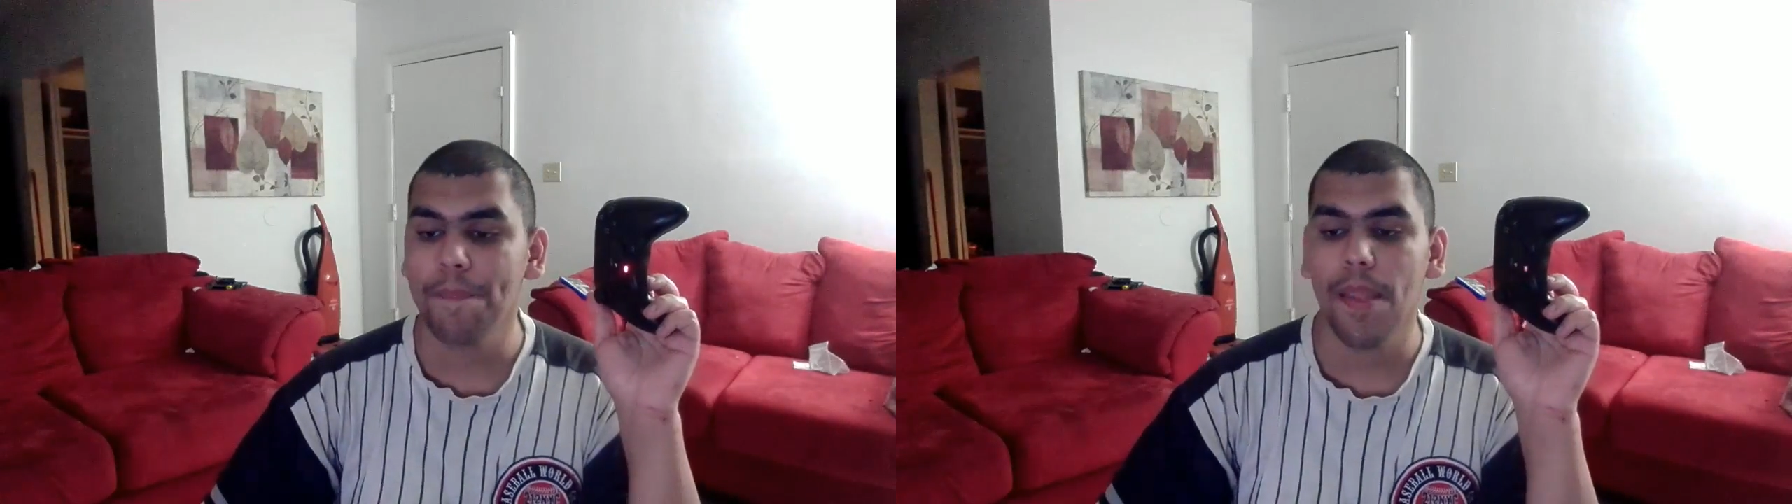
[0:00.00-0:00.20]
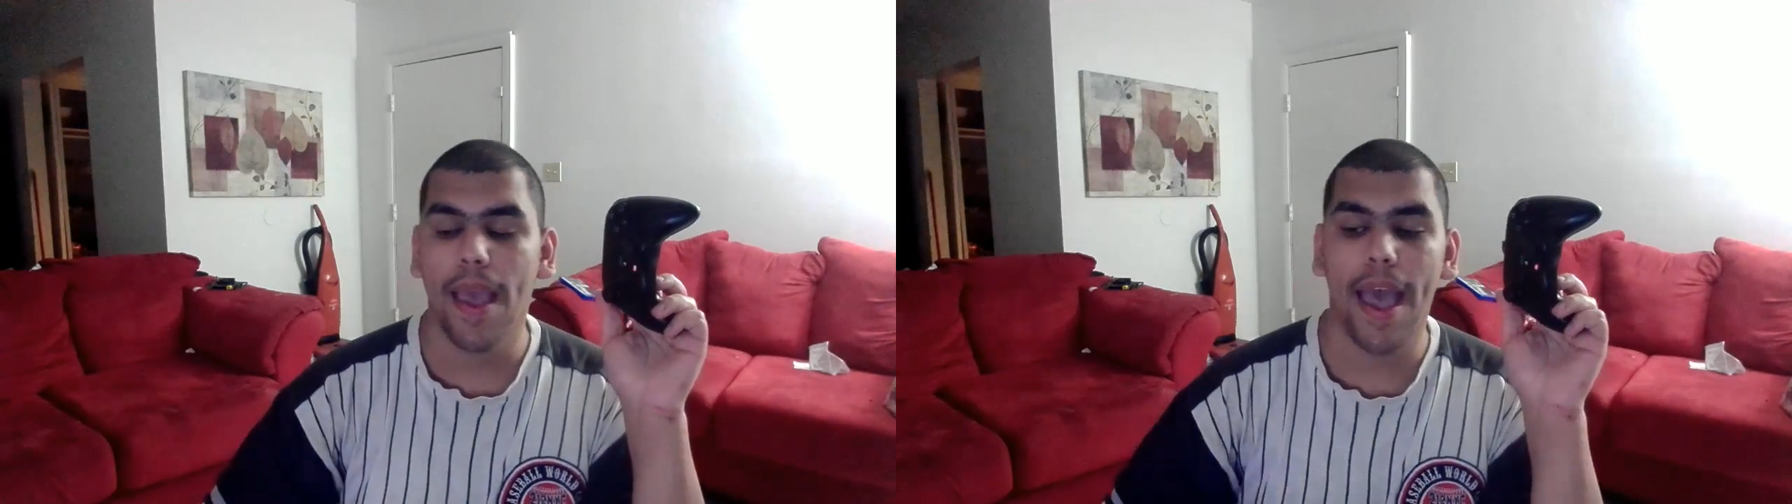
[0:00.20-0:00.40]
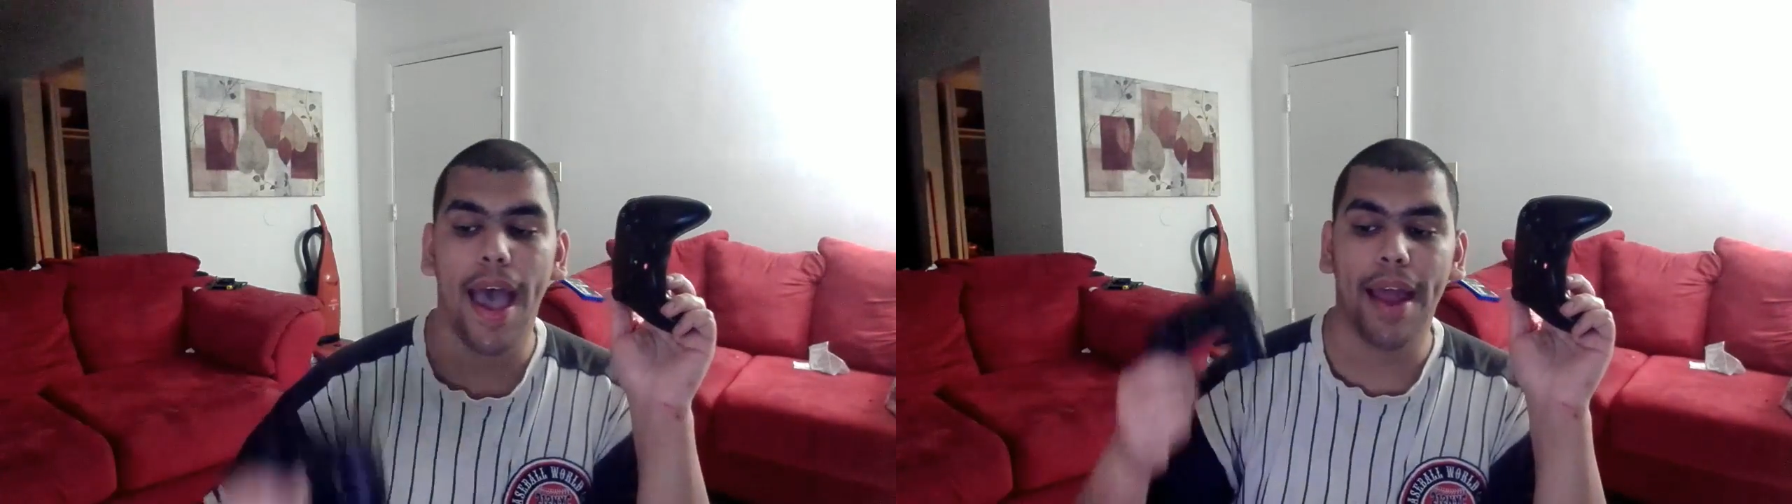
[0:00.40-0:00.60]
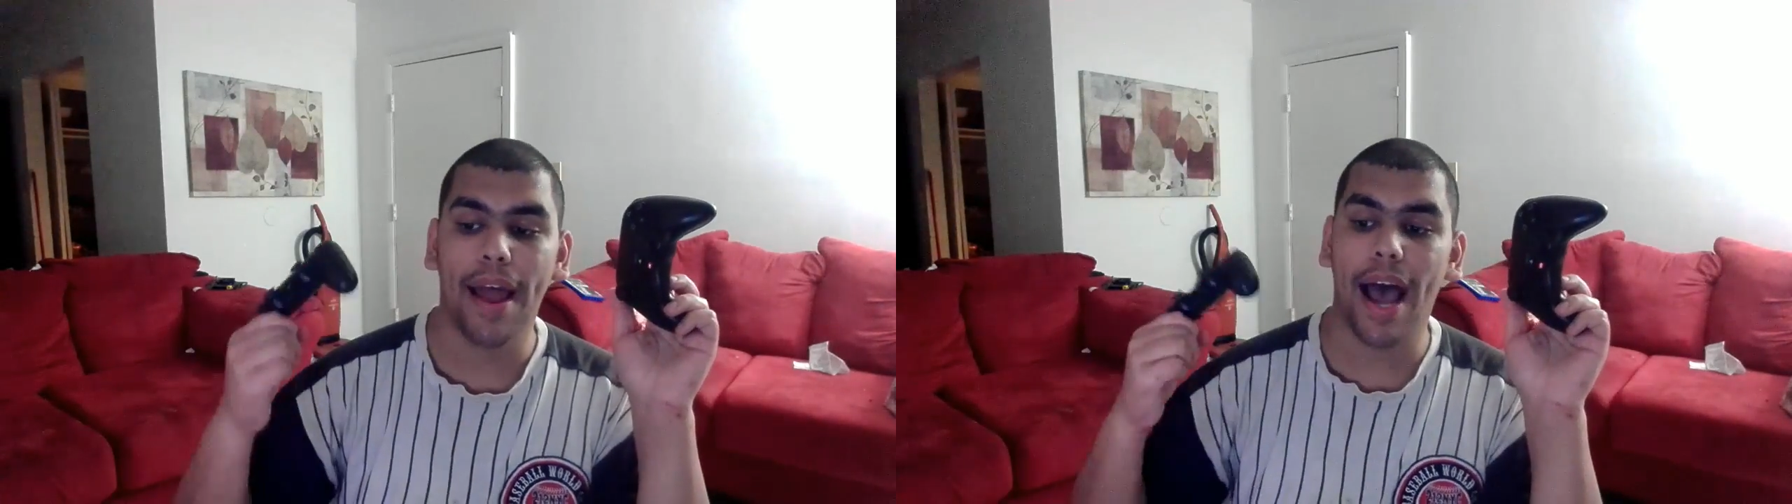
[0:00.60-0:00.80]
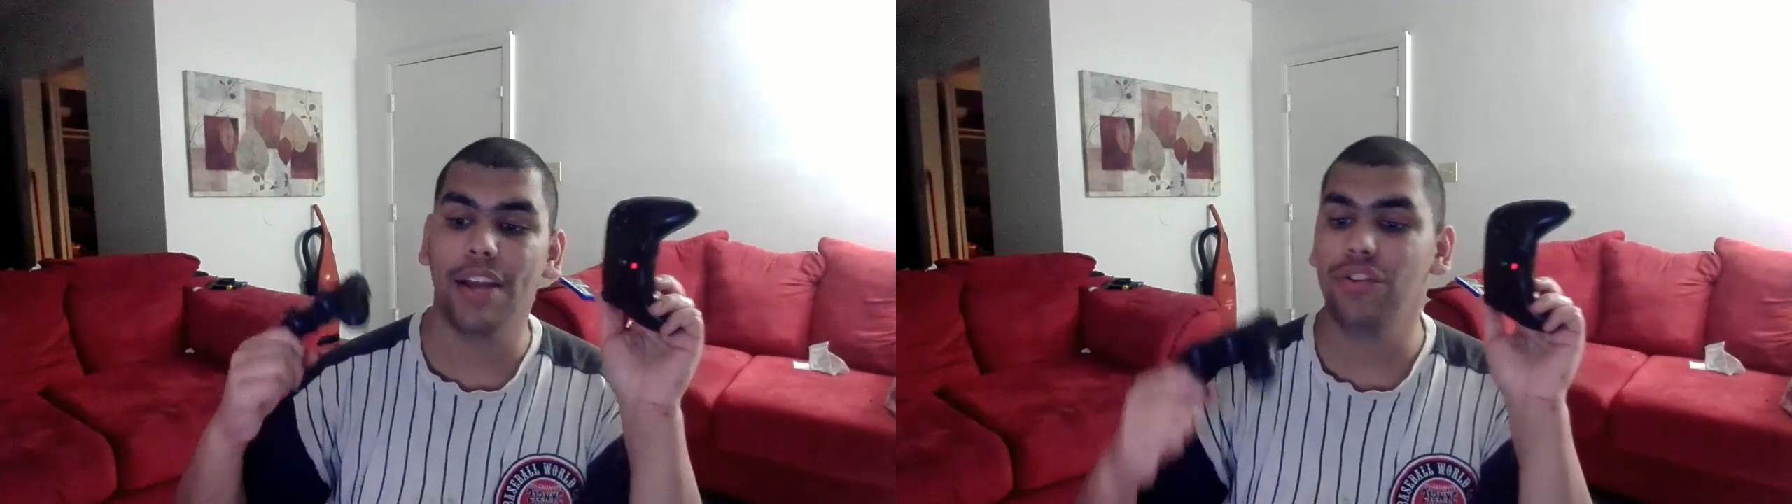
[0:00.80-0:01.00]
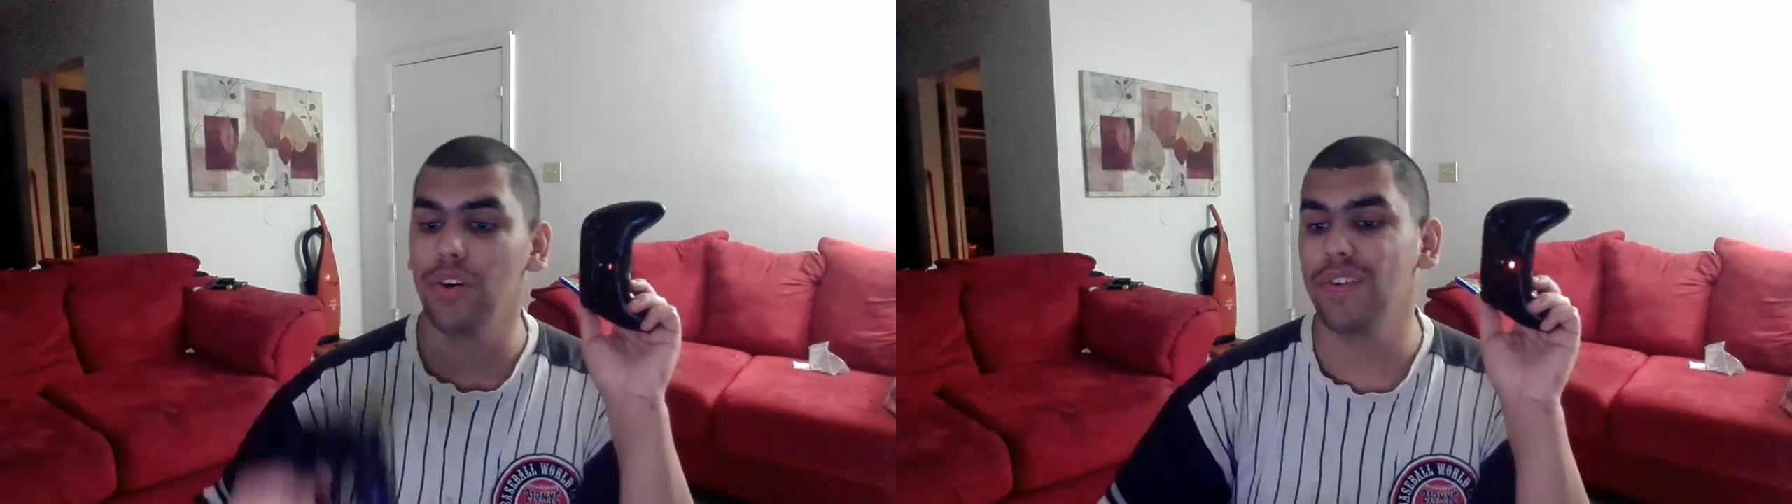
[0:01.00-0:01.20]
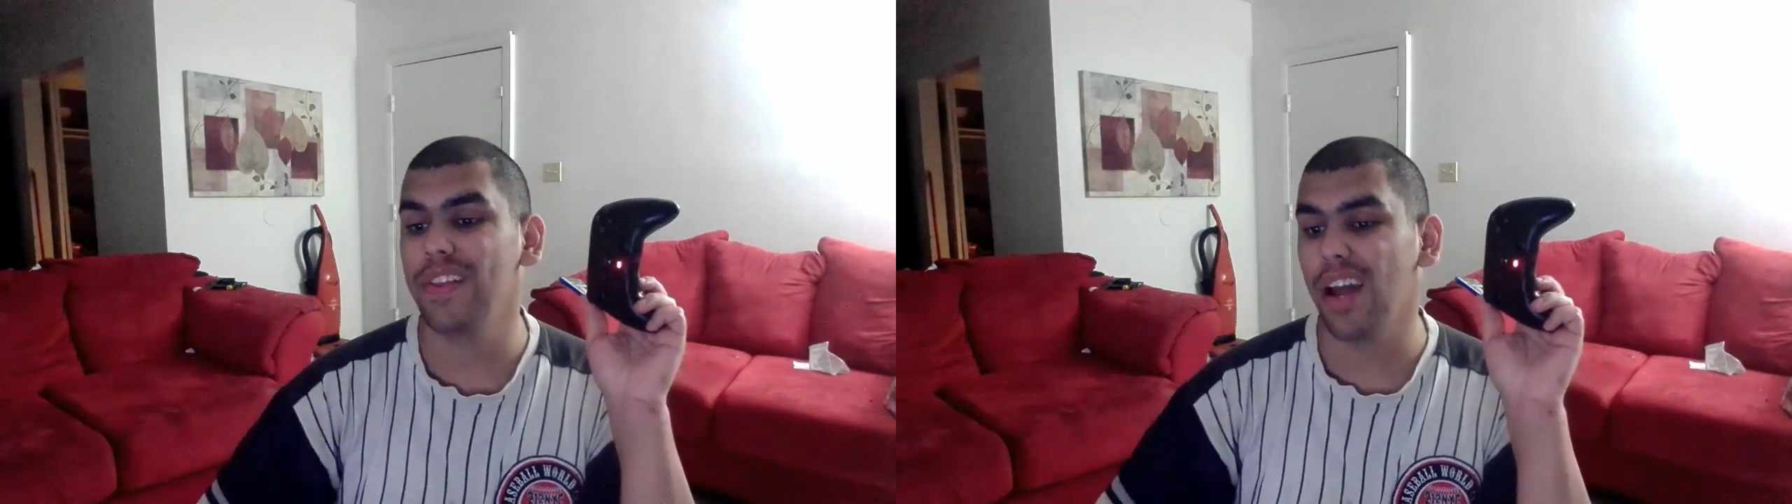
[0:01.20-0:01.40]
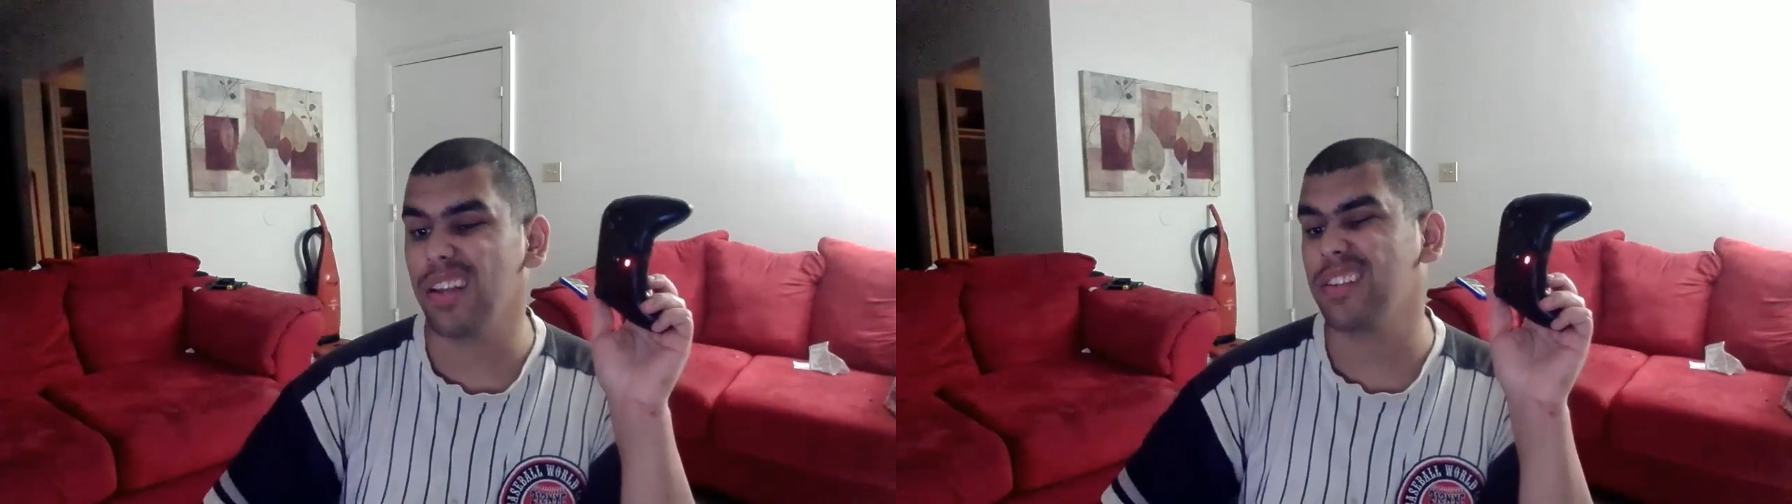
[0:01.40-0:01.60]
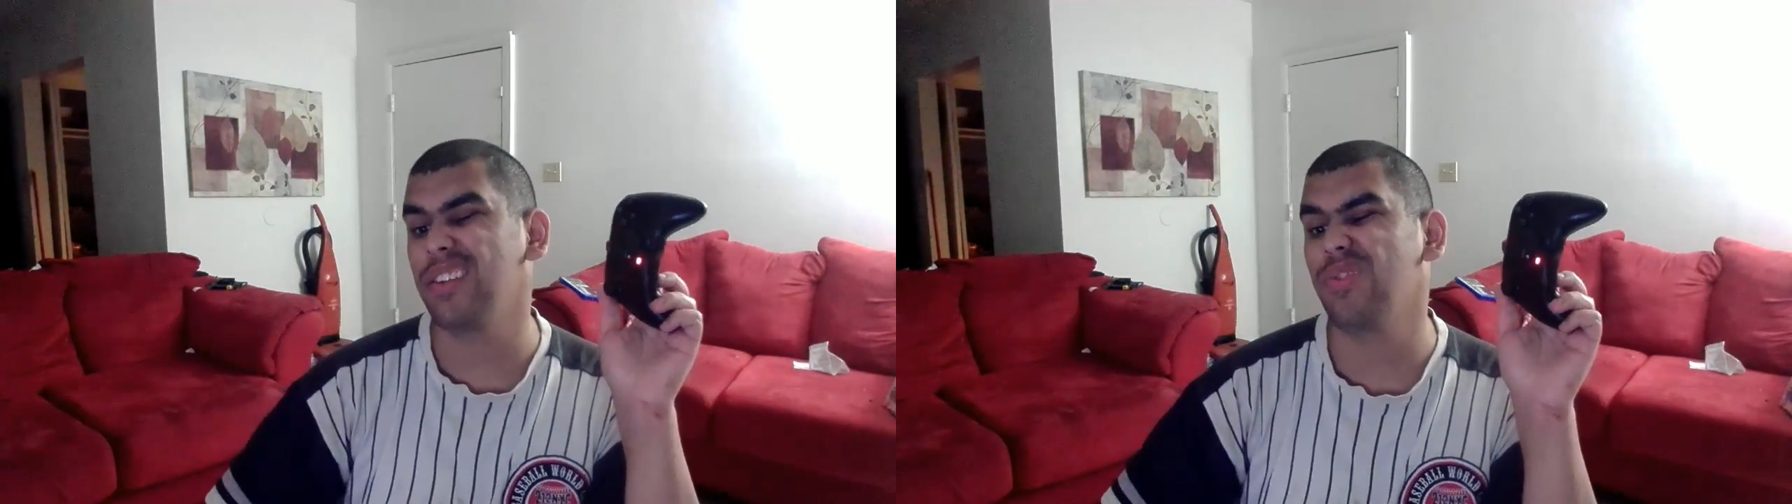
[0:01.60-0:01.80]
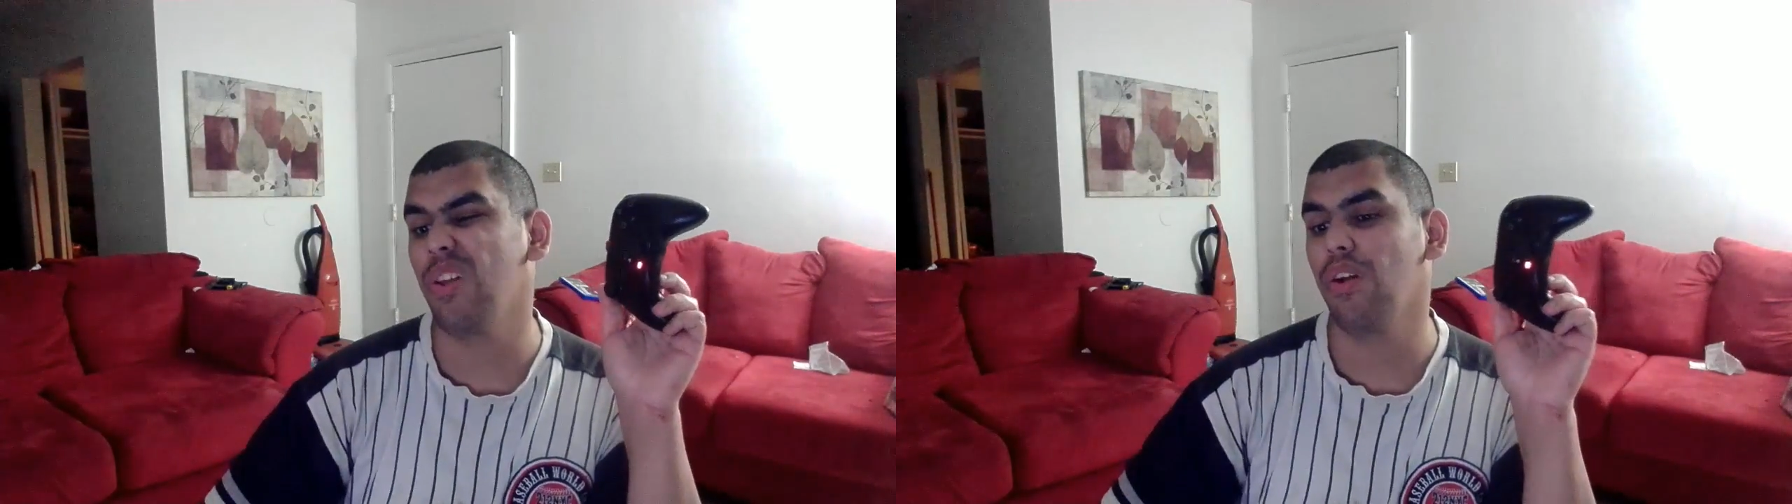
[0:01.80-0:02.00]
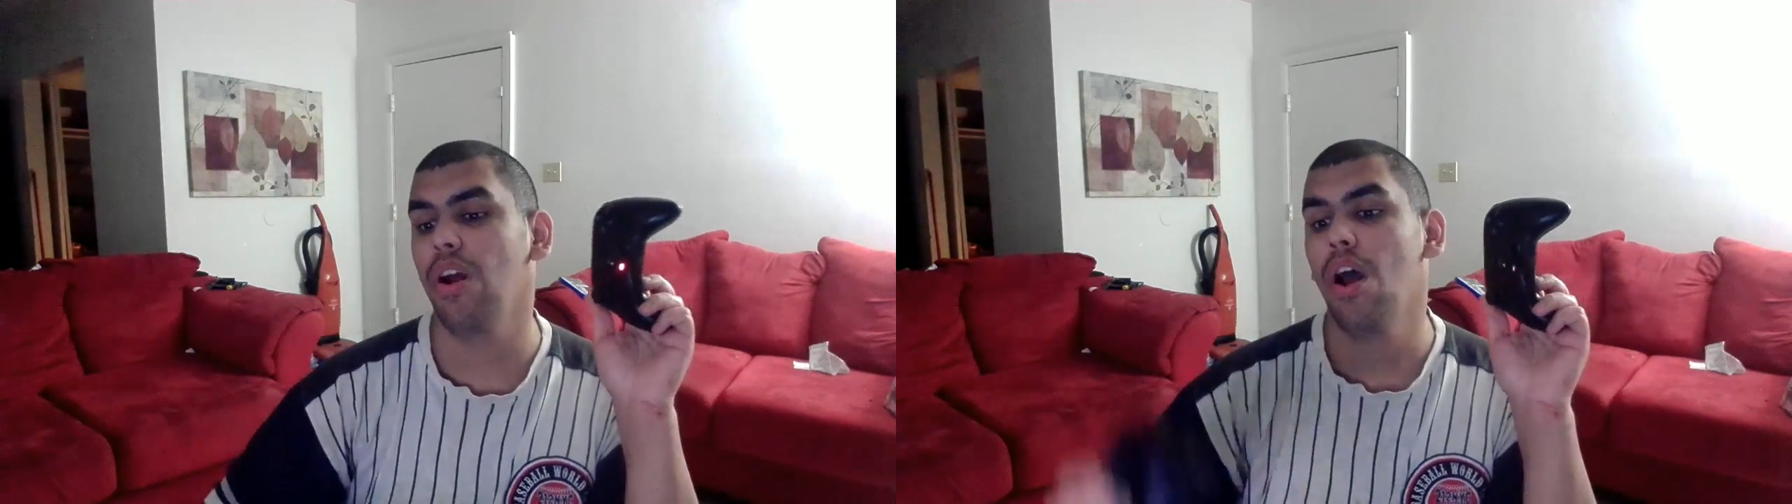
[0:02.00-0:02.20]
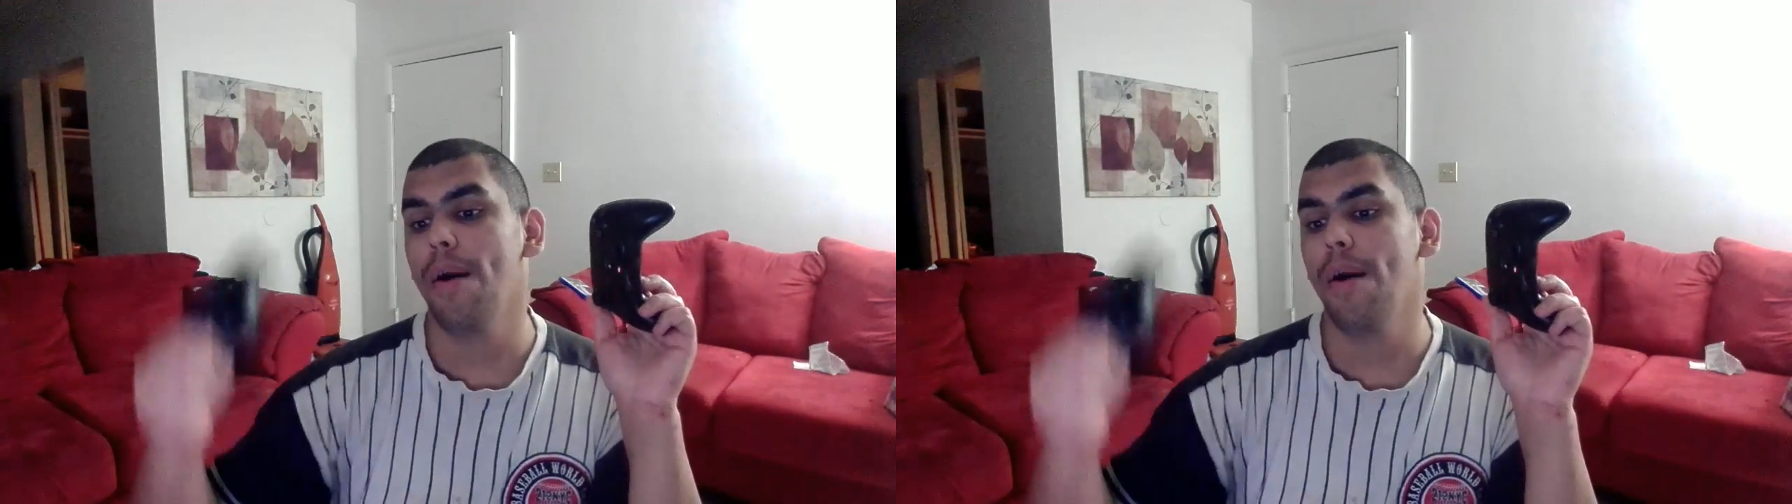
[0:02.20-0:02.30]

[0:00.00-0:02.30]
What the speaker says: and I chose the Onyx controller